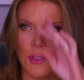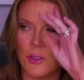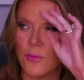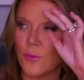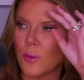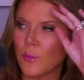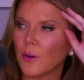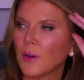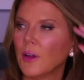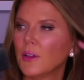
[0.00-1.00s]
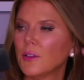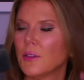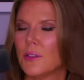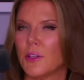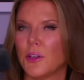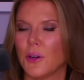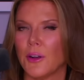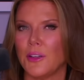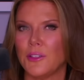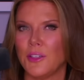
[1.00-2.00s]
She's the former
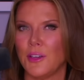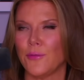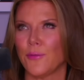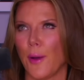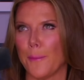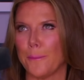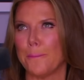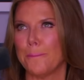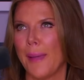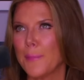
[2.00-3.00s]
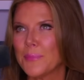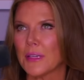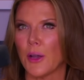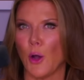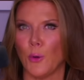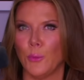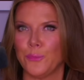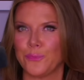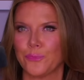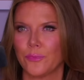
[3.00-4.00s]
security chief from PepsiCo.